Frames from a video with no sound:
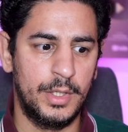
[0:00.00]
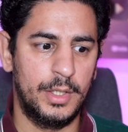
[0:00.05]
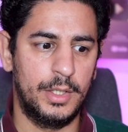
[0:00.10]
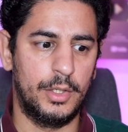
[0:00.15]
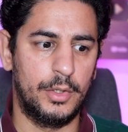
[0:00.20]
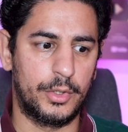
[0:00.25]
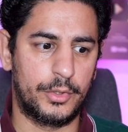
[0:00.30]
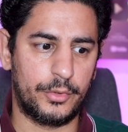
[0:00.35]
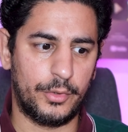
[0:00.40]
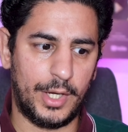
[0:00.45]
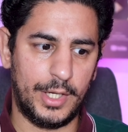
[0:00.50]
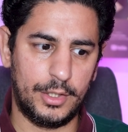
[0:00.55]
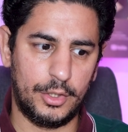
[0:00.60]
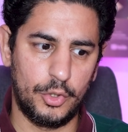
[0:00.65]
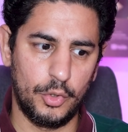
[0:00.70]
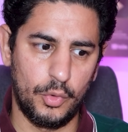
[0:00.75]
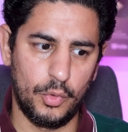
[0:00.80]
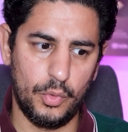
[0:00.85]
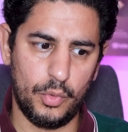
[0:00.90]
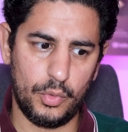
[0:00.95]
You're trying
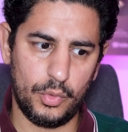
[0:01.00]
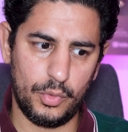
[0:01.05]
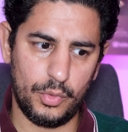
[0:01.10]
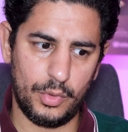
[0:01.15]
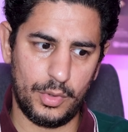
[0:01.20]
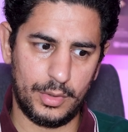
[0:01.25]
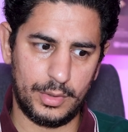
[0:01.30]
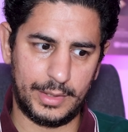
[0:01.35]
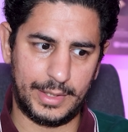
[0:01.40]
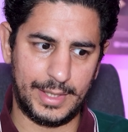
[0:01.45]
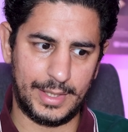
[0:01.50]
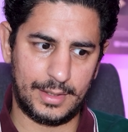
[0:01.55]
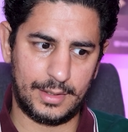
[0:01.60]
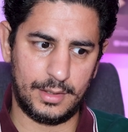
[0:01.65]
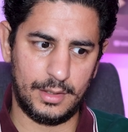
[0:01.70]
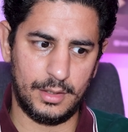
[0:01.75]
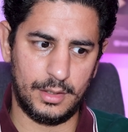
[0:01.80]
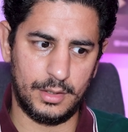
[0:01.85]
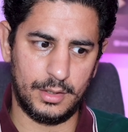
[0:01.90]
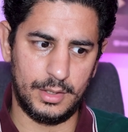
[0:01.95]
to get
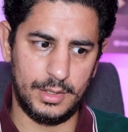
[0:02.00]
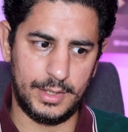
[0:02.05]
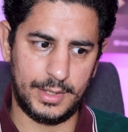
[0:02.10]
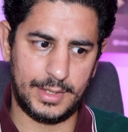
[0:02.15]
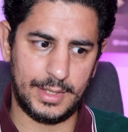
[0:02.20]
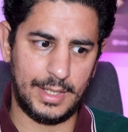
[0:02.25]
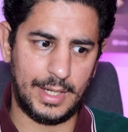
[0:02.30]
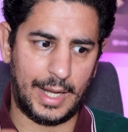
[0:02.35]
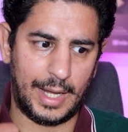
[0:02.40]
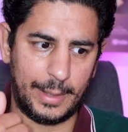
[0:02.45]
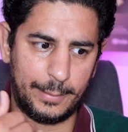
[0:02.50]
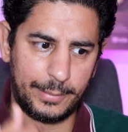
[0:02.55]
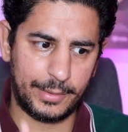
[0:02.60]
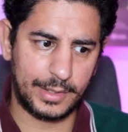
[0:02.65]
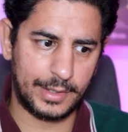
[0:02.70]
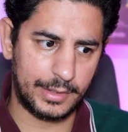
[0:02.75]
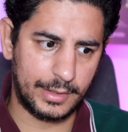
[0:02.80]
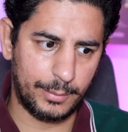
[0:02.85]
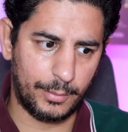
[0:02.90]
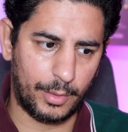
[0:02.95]
a little
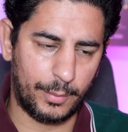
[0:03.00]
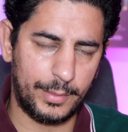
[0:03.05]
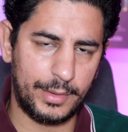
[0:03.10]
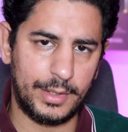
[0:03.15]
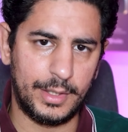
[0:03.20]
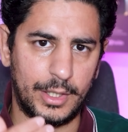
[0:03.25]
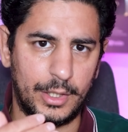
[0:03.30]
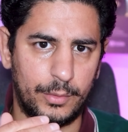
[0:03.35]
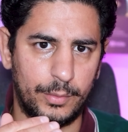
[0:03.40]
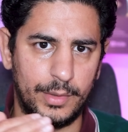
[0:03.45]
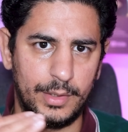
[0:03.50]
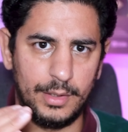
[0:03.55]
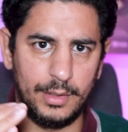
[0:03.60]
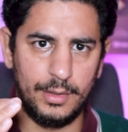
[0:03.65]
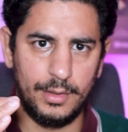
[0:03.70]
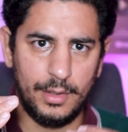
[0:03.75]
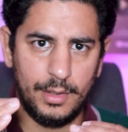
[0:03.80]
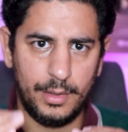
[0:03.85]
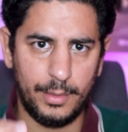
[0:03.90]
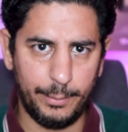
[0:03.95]
hyper at the moment, it will
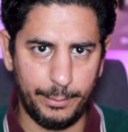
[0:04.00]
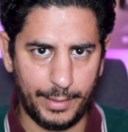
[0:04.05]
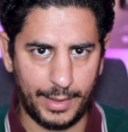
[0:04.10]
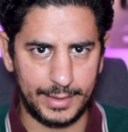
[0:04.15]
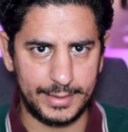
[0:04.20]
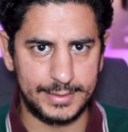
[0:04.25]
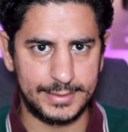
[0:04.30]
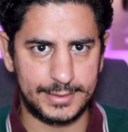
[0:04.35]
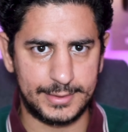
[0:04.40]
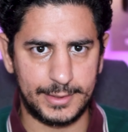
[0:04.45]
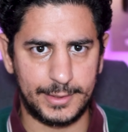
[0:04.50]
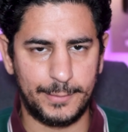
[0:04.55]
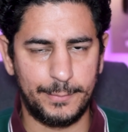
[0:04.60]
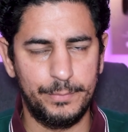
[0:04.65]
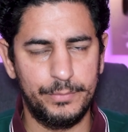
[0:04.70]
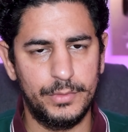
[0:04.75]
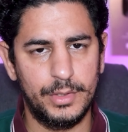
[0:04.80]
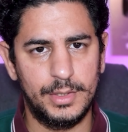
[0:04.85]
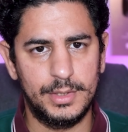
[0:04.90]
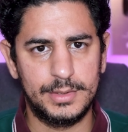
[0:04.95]
balance it.
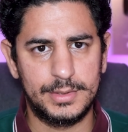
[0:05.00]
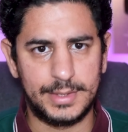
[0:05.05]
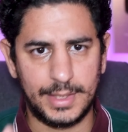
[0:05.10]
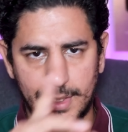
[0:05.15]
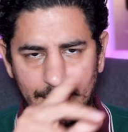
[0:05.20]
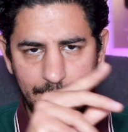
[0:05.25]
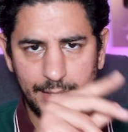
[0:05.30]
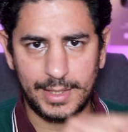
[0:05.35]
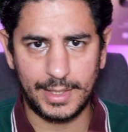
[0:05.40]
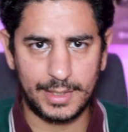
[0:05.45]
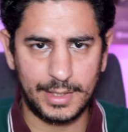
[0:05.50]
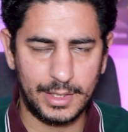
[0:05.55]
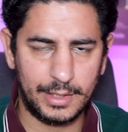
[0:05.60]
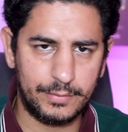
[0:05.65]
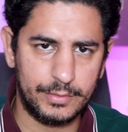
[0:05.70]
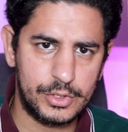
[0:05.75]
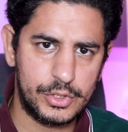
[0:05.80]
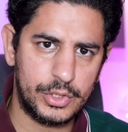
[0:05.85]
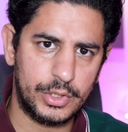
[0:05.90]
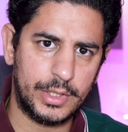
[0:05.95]
Second
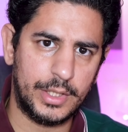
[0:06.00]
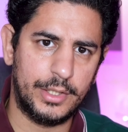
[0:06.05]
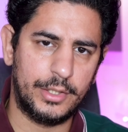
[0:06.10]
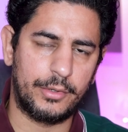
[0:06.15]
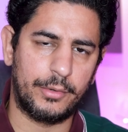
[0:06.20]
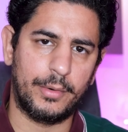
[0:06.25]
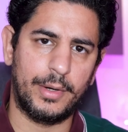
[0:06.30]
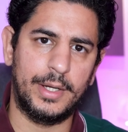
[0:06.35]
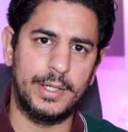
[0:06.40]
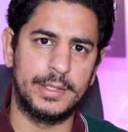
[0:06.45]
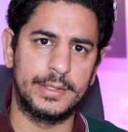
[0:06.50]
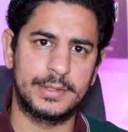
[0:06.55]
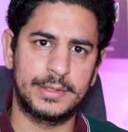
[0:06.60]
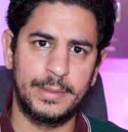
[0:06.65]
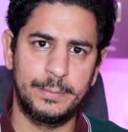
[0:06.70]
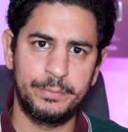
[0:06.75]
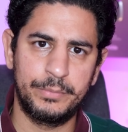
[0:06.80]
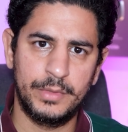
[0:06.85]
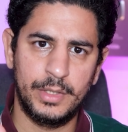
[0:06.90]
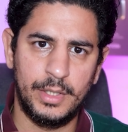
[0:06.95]
technique which you can try
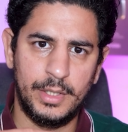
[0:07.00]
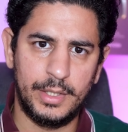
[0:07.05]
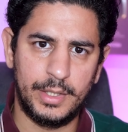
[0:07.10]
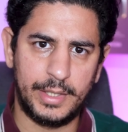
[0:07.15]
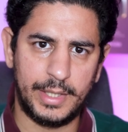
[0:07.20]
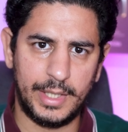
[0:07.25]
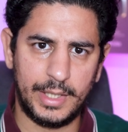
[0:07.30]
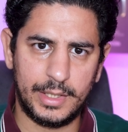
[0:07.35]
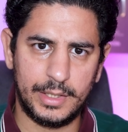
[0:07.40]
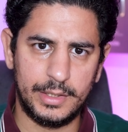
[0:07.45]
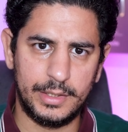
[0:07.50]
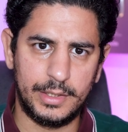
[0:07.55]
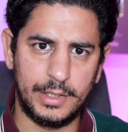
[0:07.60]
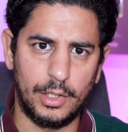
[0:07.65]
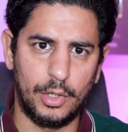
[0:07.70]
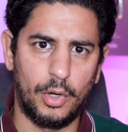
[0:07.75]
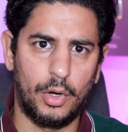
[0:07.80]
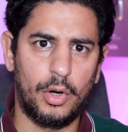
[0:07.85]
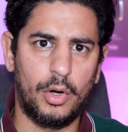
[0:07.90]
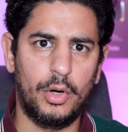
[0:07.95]
is, take a
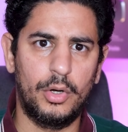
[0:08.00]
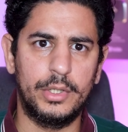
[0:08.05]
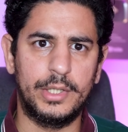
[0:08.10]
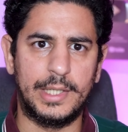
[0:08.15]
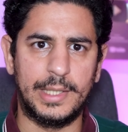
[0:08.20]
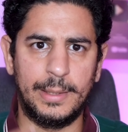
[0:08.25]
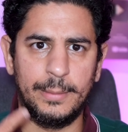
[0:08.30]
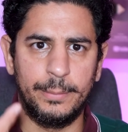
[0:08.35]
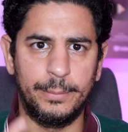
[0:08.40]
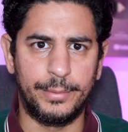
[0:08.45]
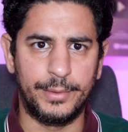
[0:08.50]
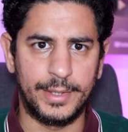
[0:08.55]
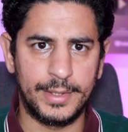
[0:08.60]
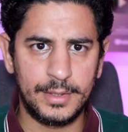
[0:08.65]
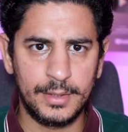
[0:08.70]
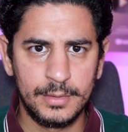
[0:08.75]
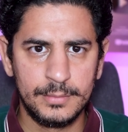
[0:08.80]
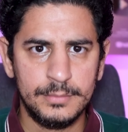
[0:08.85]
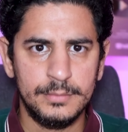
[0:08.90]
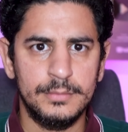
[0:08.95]
long deep breath